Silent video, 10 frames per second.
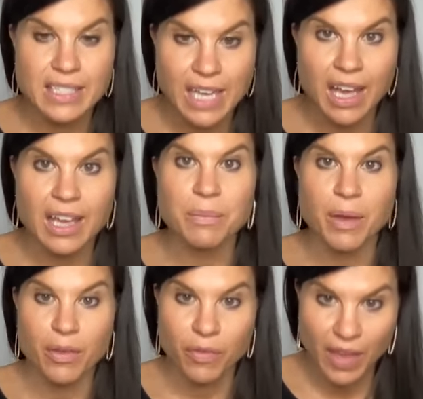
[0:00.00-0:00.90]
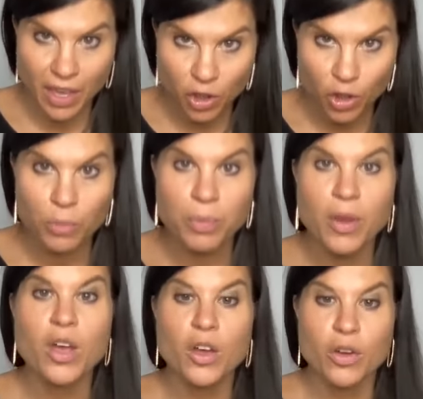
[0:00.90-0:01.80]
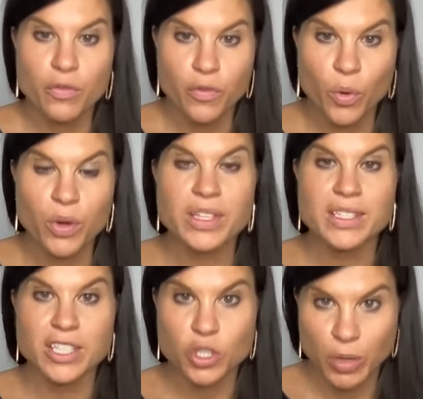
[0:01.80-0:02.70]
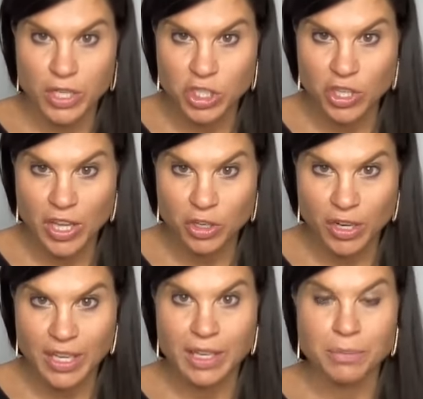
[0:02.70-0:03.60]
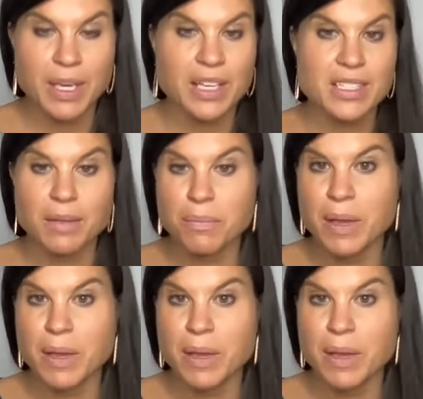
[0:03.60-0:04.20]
type of help for the situation that you're in. Because some